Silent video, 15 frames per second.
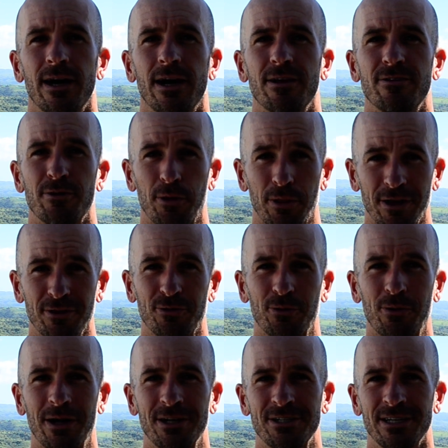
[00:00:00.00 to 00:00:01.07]
So thanks for
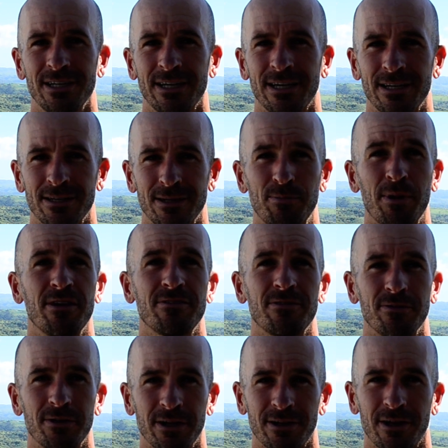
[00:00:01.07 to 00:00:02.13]
watching, and best of
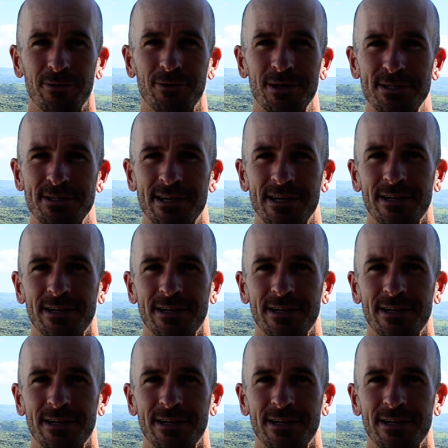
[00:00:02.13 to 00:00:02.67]
luck on race day.